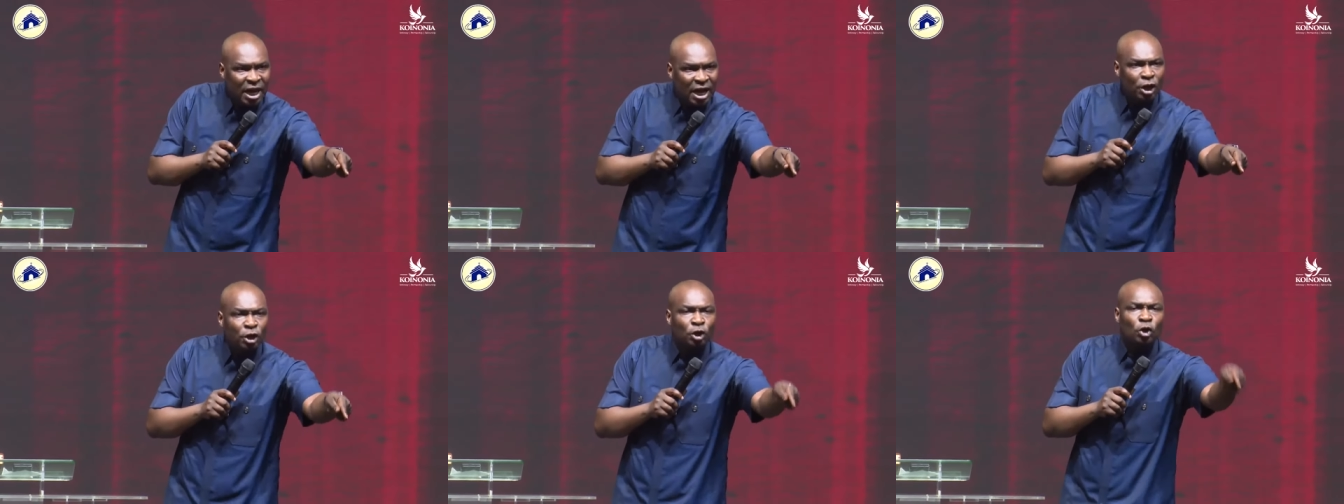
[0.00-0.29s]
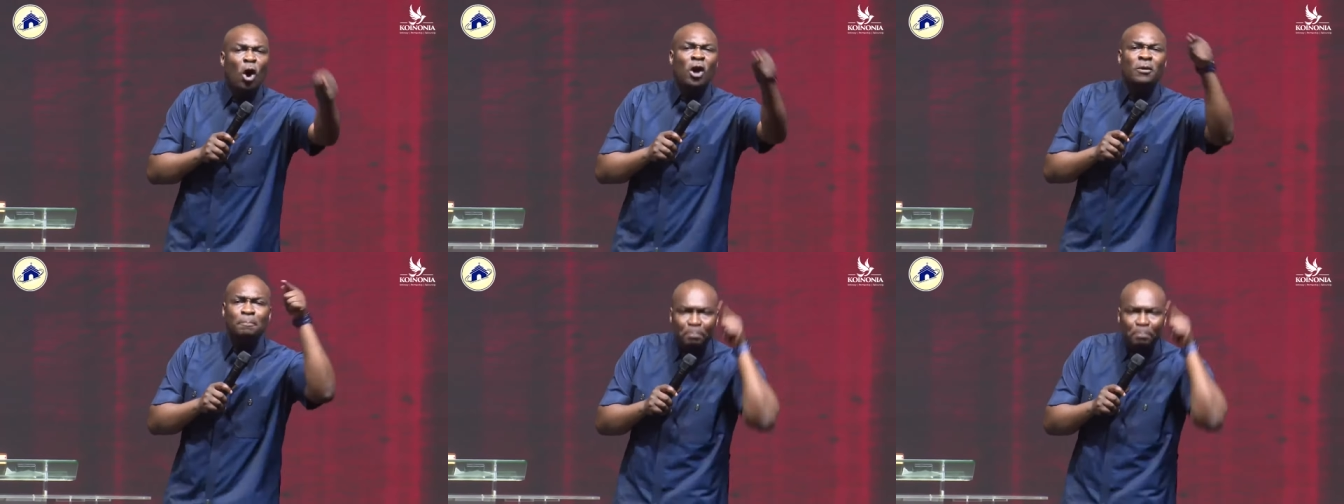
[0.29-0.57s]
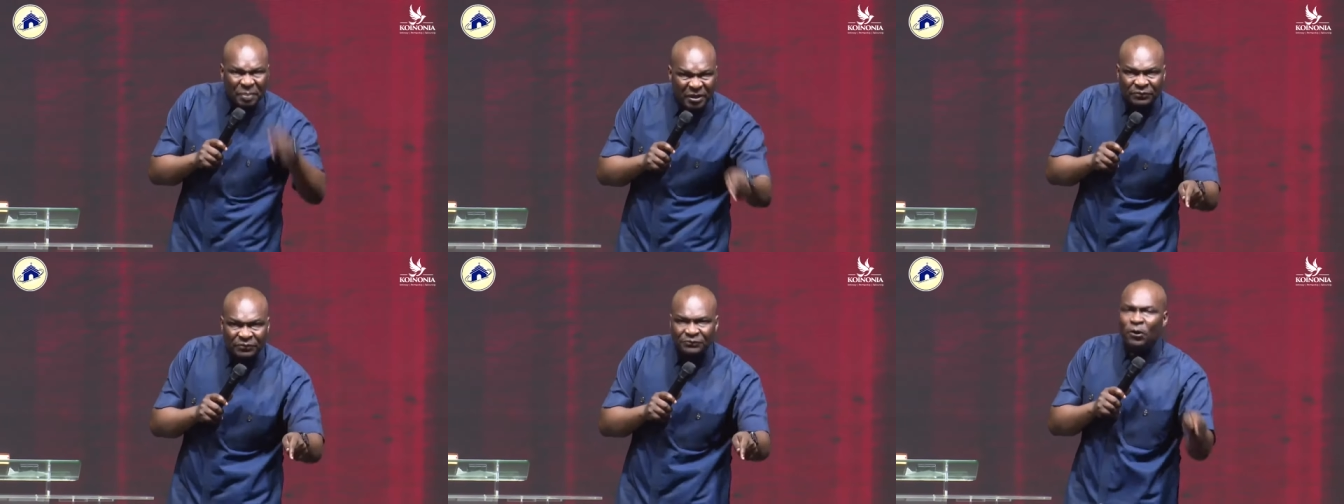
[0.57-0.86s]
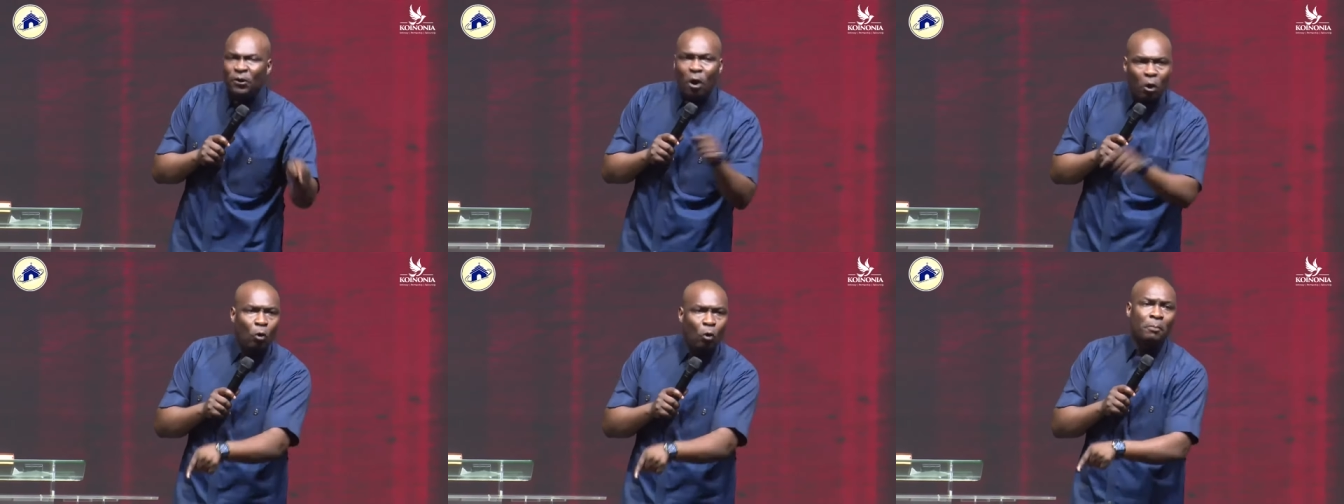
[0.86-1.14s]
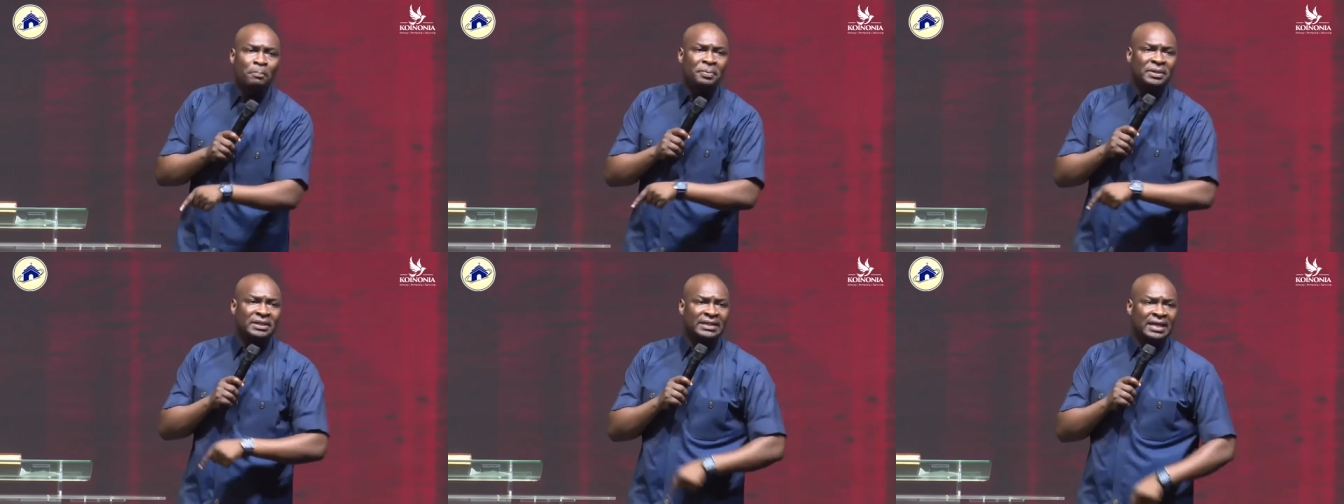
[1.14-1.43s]
not before
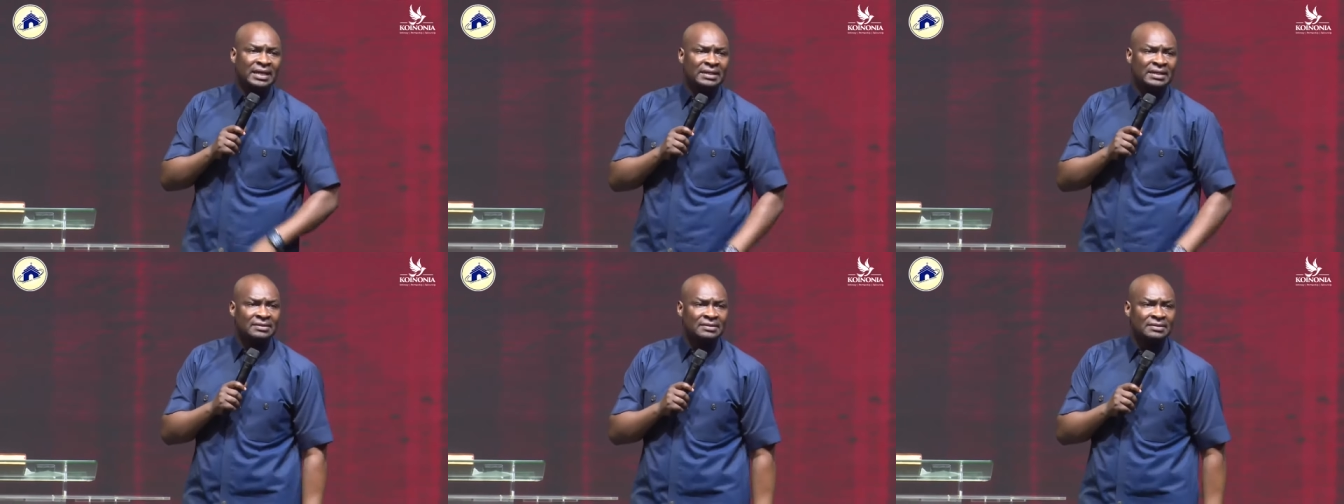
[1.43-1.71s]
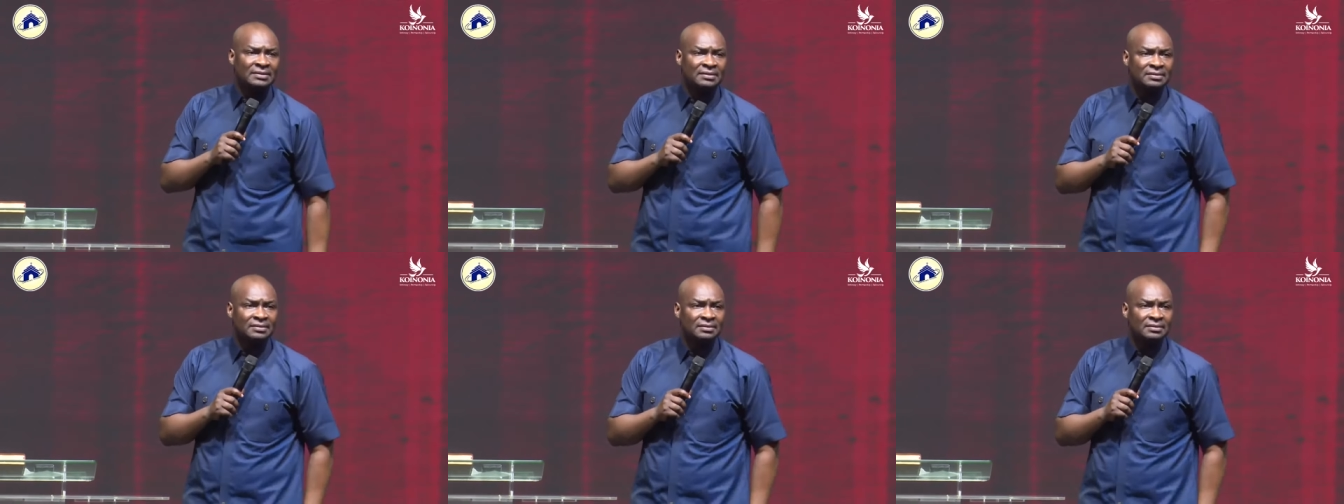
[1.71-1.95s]
obedience.